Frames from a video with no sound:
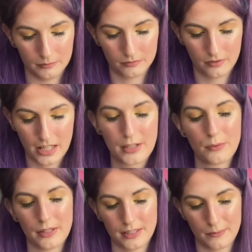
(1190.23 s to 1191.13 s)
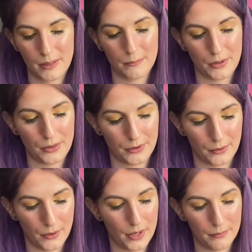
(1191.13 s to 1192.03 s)
This one's been put
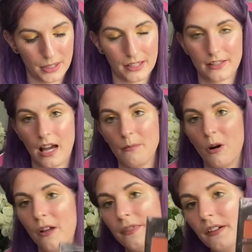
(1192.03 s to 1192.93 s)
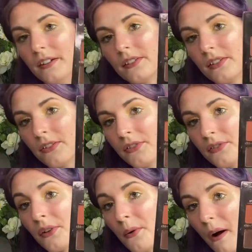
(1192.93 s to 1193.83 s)
through it because I bought
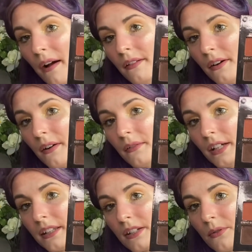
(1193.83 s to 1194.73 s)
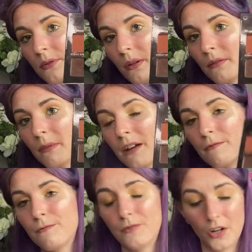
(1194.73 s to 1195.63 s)
this a while ago. Like, this was one of my
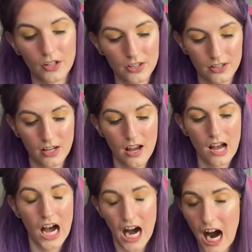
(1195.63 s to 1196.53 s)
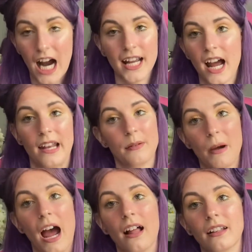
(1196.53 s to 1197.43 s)
first high-end
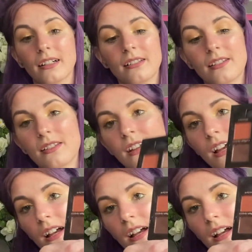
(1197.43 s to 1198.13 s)
palettes.